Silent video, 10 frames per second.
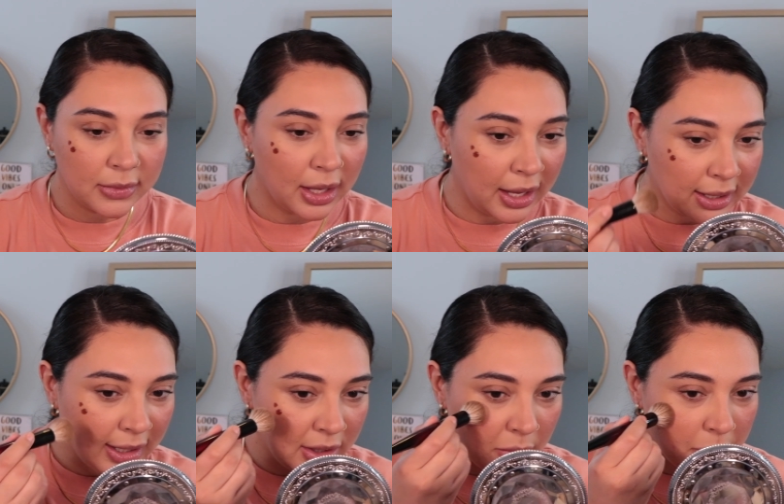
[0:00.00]
I
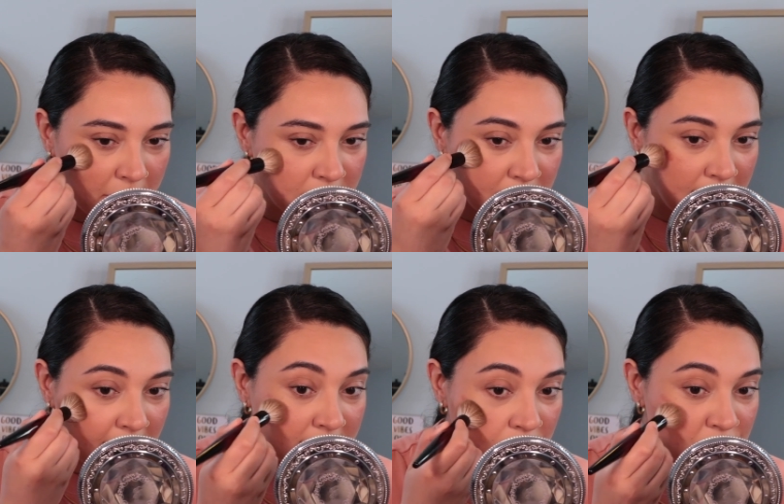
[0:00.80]
kind of wish, I
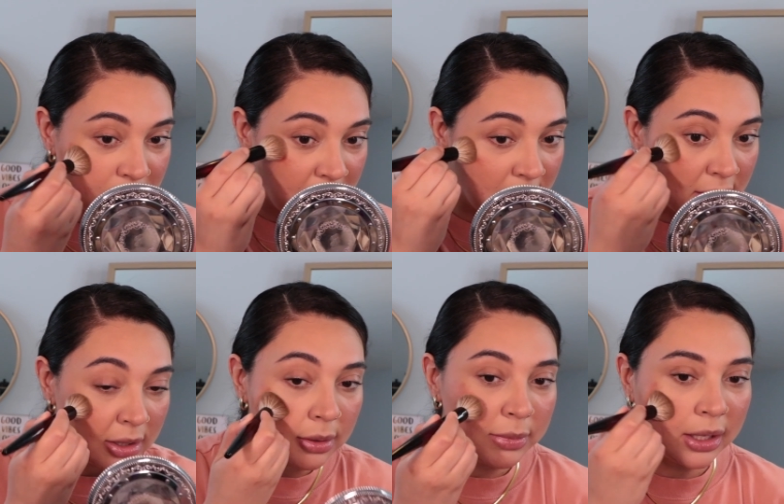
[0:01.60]
like the shade,
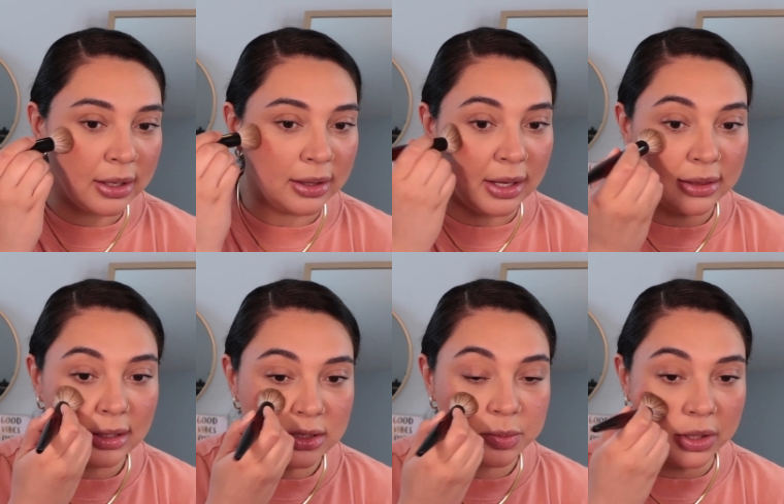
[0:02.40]
I'm not gonna lie, I think
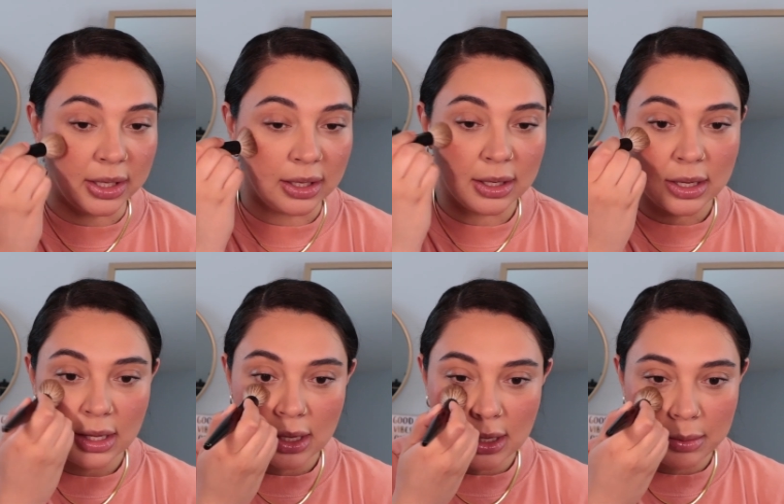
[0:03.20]
it's pretty.
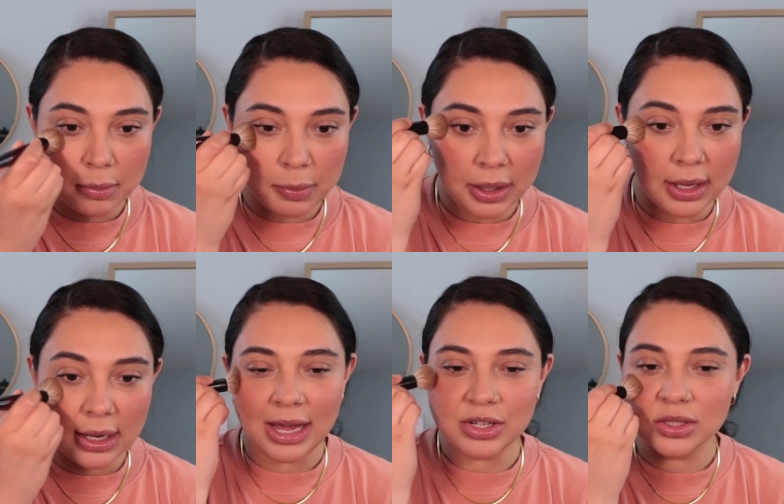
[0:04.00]
But
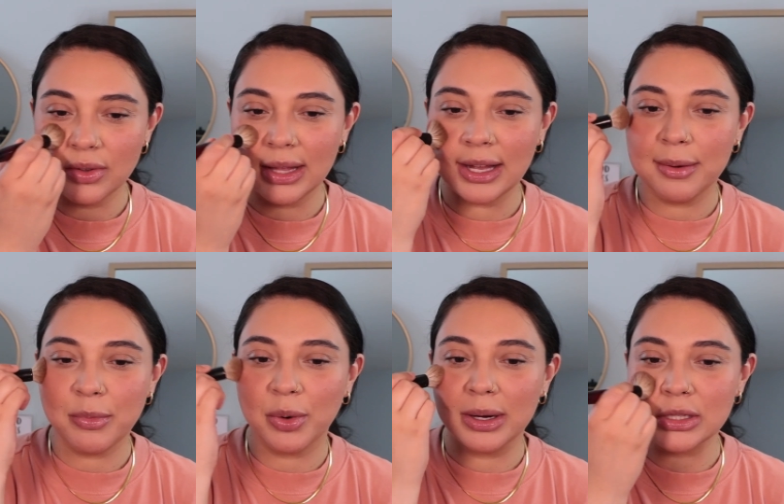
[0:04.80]
I just feel like I'm
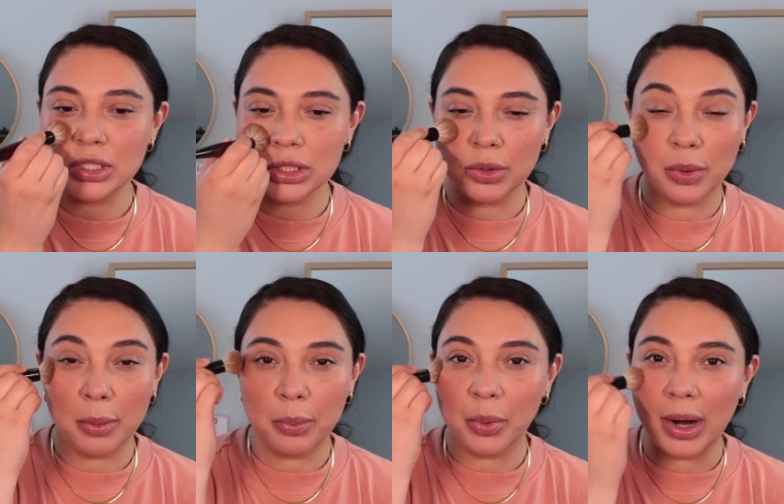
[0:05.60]
more
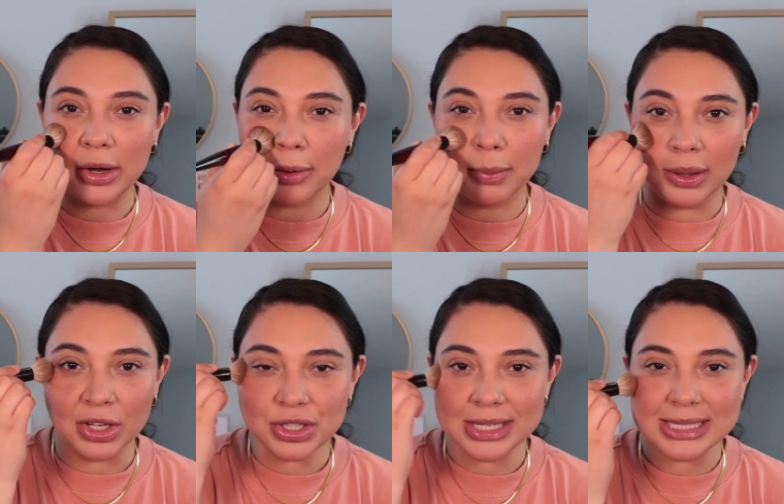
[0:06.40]
into brighter
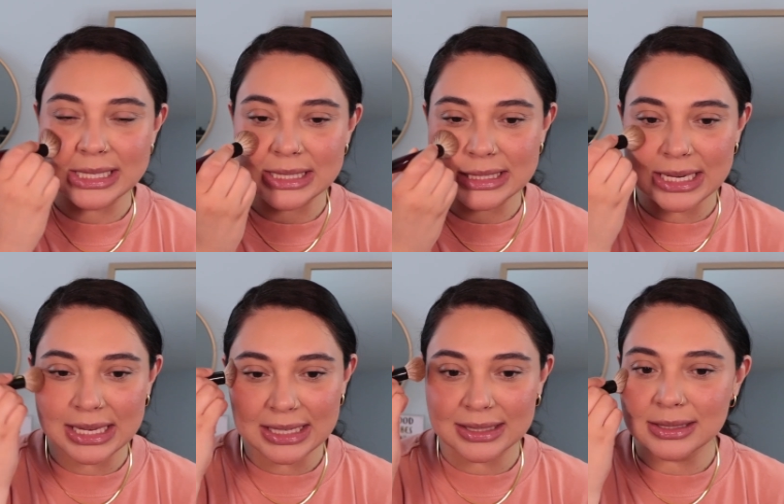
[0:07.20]
blushes these
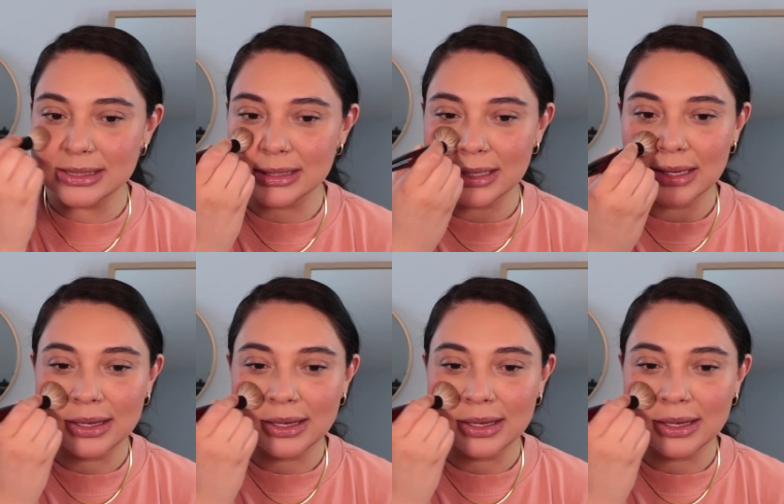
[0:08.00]
days.